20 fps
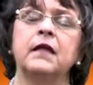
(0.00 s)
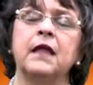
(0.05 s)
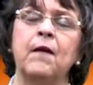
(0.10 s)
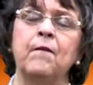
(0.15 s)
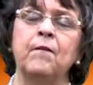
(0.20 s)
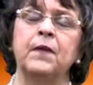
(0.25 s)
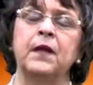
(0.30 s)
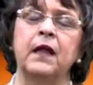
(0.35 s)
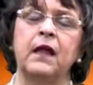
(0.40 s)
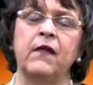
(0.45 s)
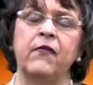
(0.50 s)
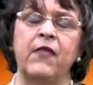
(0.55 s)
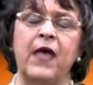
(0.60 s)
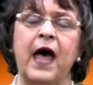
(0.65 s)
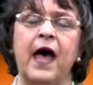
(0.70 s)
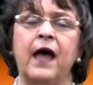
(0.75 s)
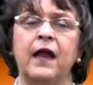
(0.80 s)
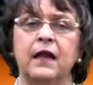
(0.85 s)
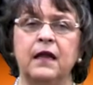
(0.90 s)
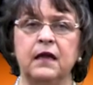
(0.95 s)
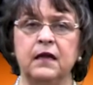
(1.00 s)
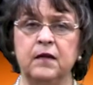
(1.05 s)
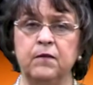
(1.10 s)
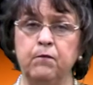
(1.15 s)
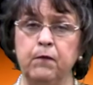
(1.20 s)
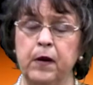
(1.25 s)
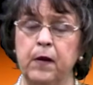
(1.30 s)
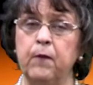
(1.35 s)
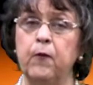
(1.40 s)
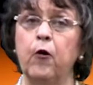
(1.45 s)
something that is
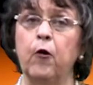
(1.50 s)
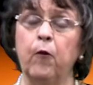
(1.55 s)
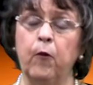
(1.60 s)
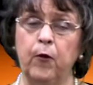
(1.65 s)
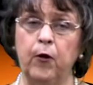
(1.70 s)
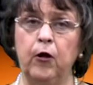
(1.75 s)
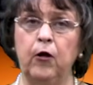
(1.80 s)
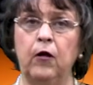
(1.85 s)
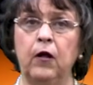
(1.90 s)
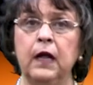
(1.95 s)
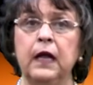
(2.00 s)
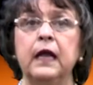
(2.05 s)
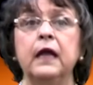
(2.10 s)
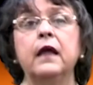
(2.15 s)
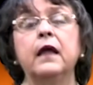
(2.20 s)
memorable